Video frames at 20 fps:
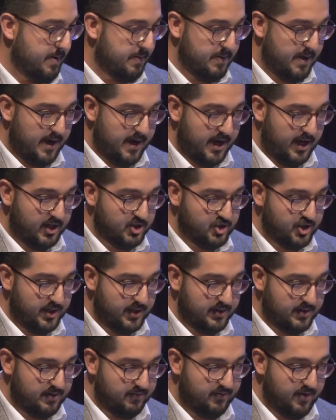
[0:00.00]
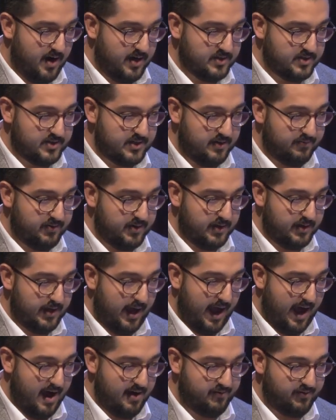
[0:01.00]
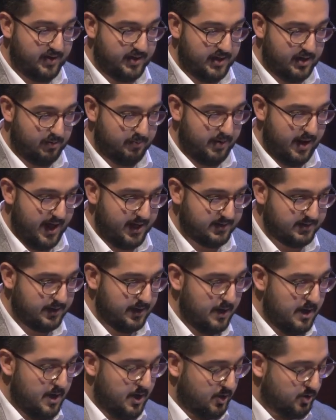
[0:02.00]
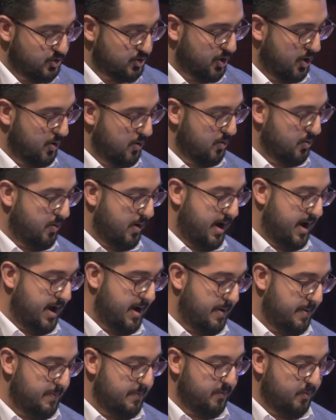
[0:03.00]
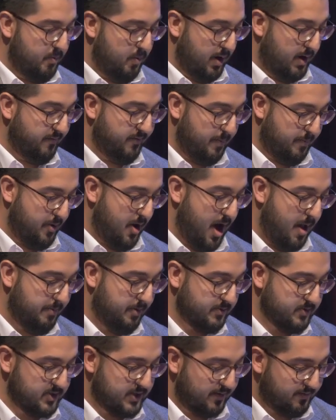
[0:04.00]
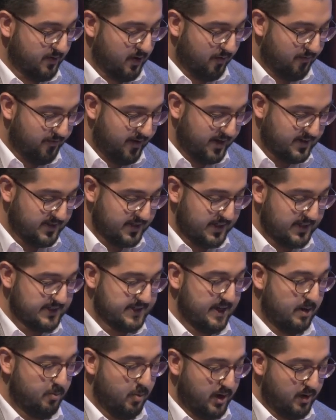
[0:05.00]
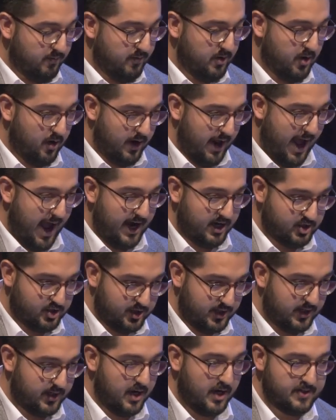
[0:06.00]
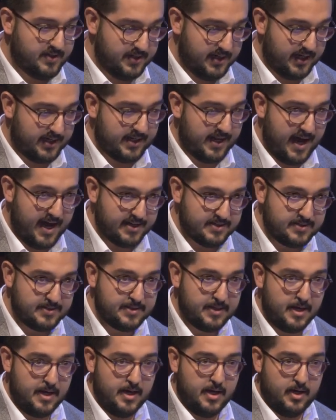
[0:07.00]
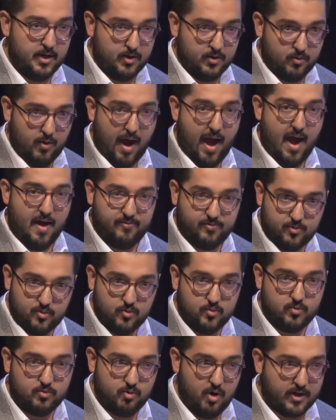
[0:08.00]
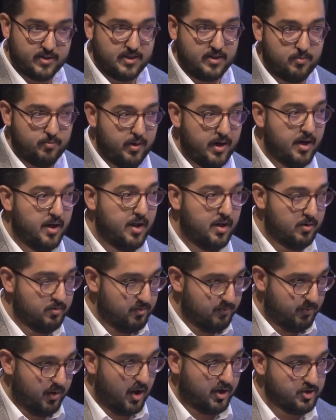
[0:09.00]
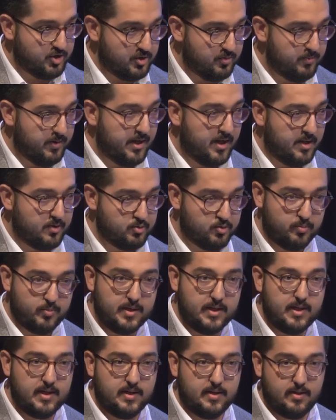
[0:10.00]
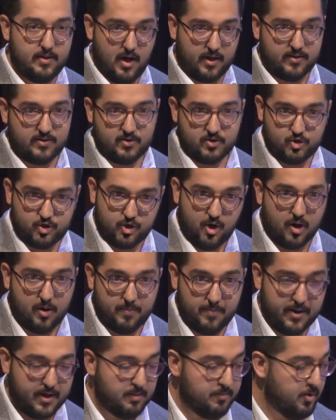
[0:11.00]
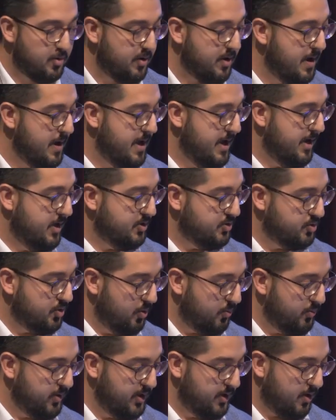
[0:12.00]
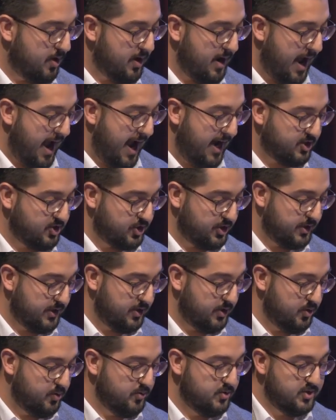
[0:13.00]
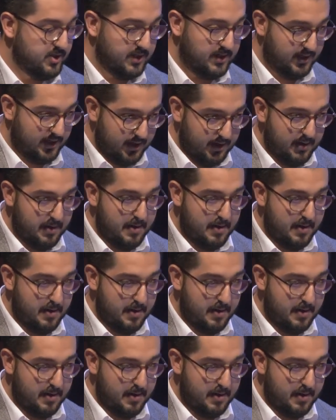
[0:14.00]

aging device that we have in our plant. So one of the problems that we are facing is that when we are actually cutting a glass, you have to grind it well, polish it well to be not sharp anymore. So we are actually using